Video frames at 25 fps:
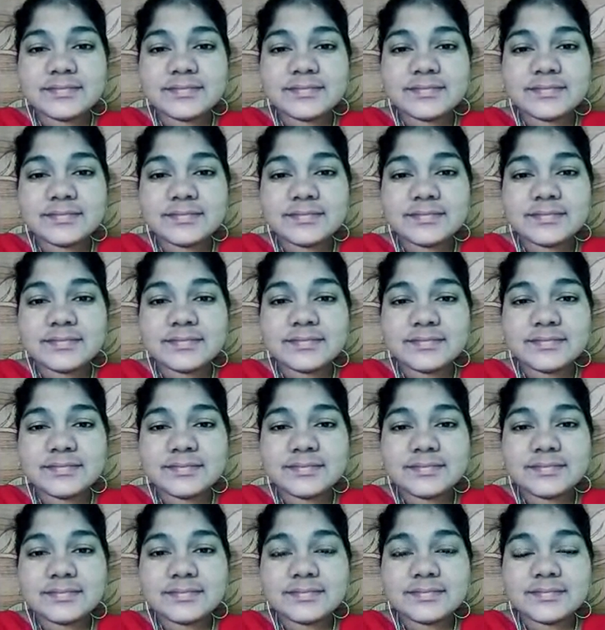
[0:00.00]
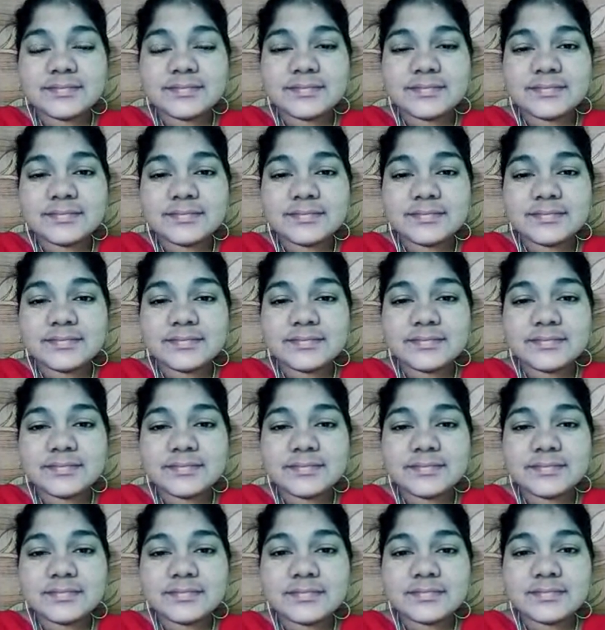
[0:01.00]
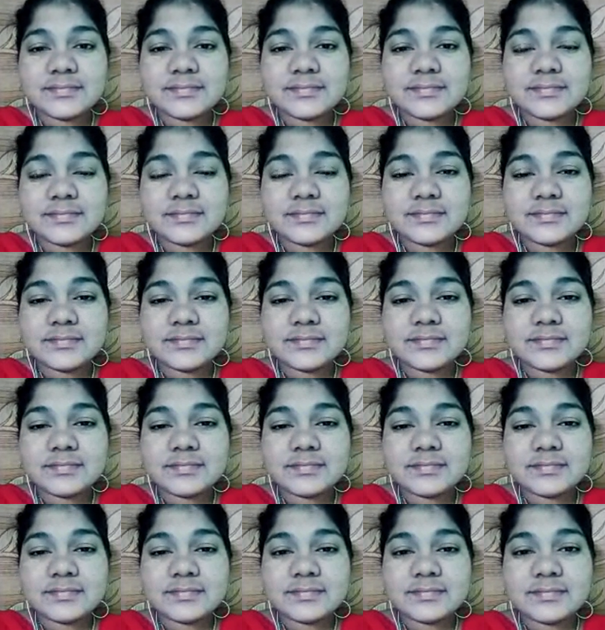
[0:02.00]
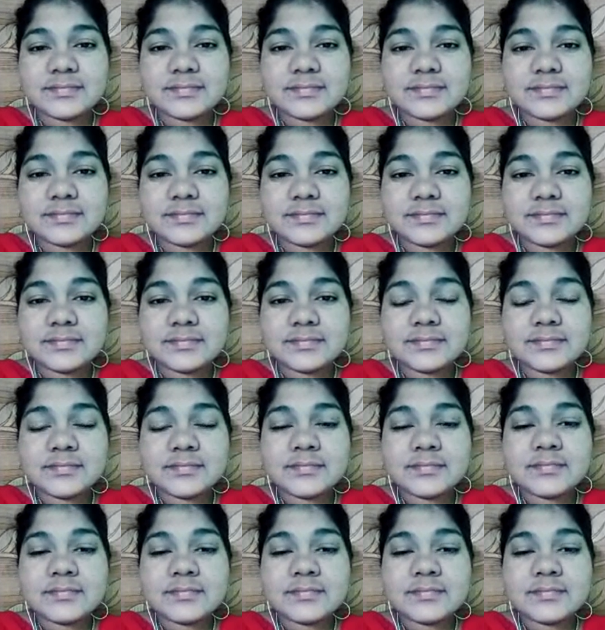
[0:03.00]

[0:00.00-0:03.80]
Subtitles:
The person shown says nothing.